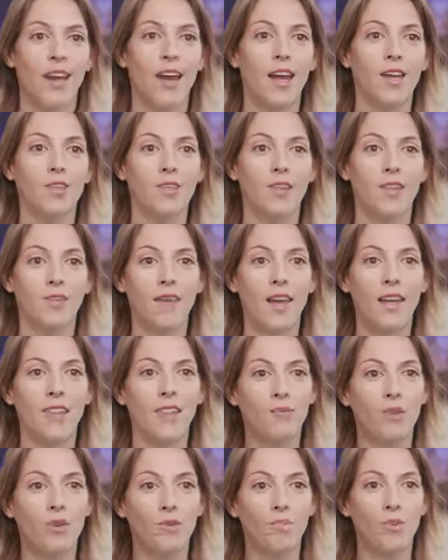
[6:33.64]
and you can make
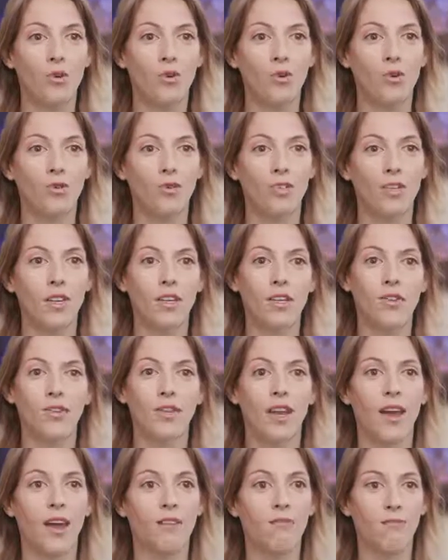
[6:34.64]
them in bold, and you
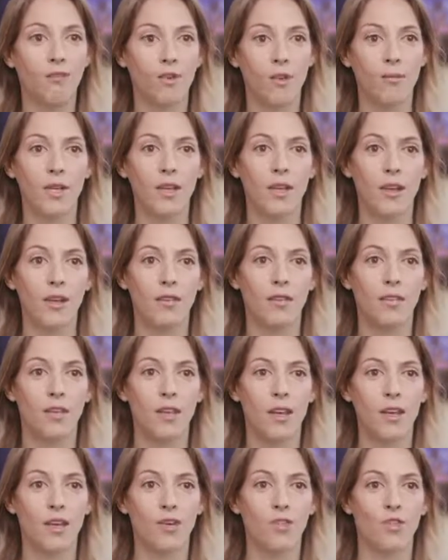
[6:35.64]
can add formulas.
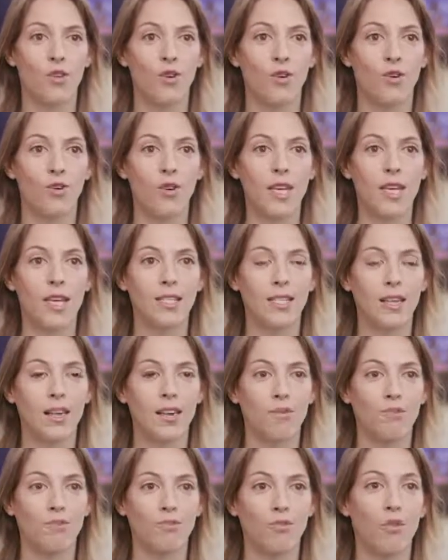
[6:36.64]
So it's
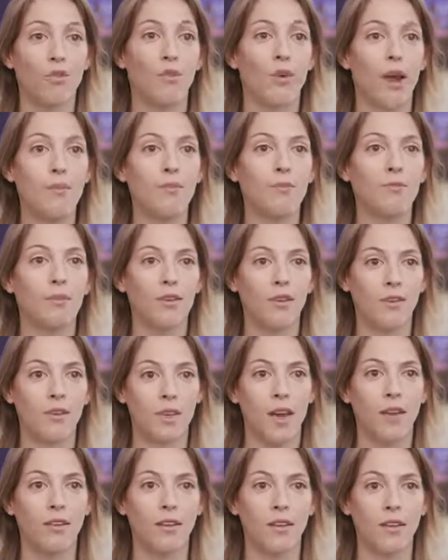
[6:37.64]
like a programmable
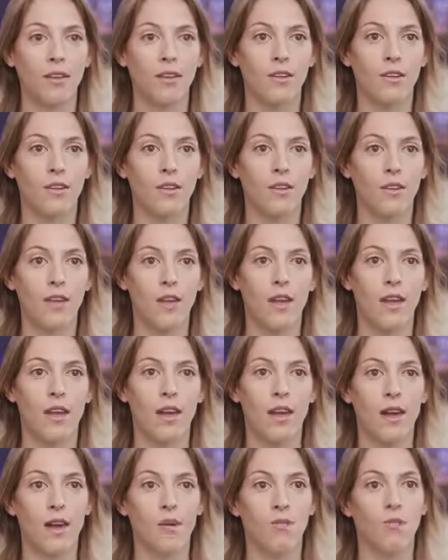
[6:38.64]
calculator.
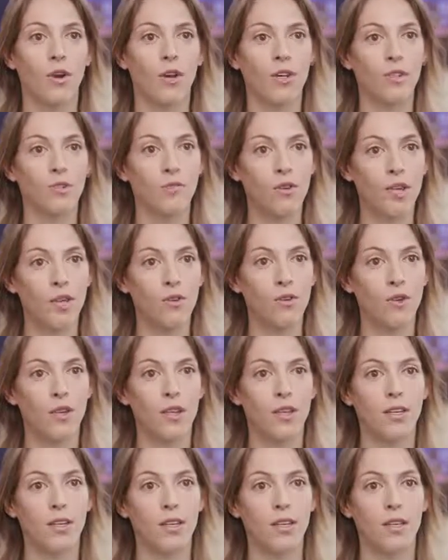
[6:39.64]
Whereas
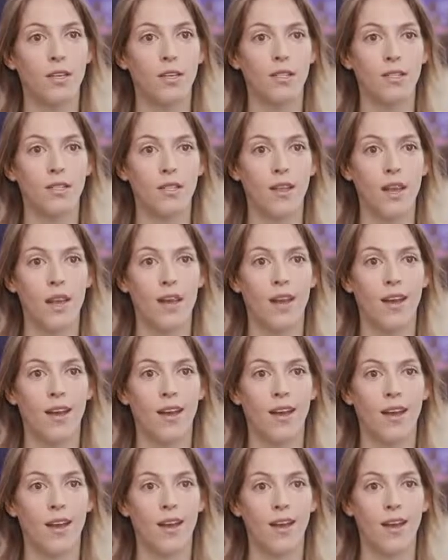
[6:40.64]
Bitcoin is
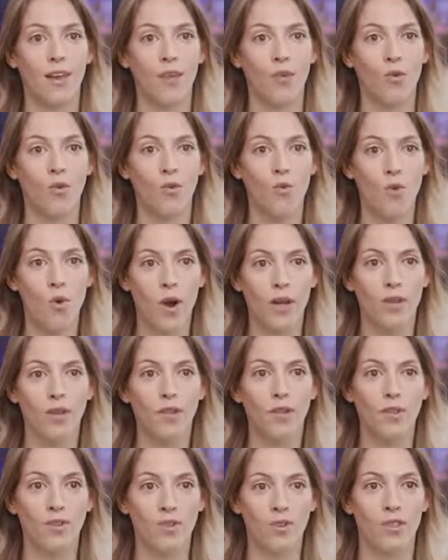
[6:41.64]

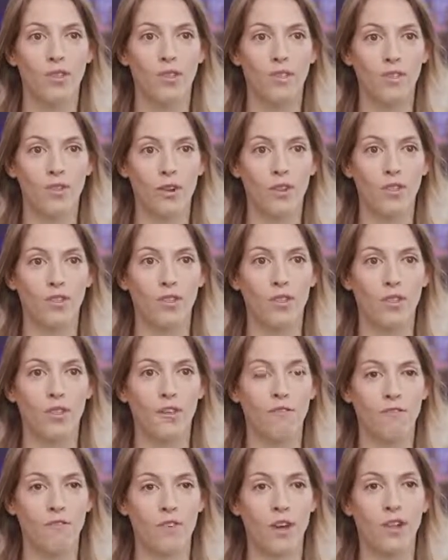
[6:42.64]
one unit of currency
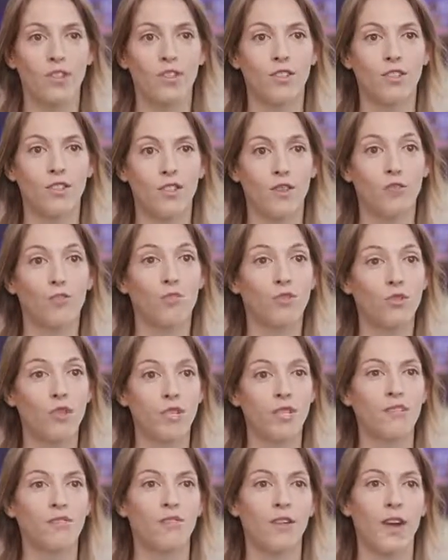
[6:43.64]
that functions in a
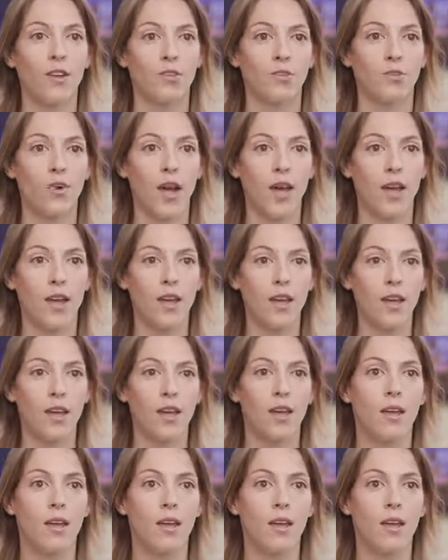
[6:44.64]
predefined way.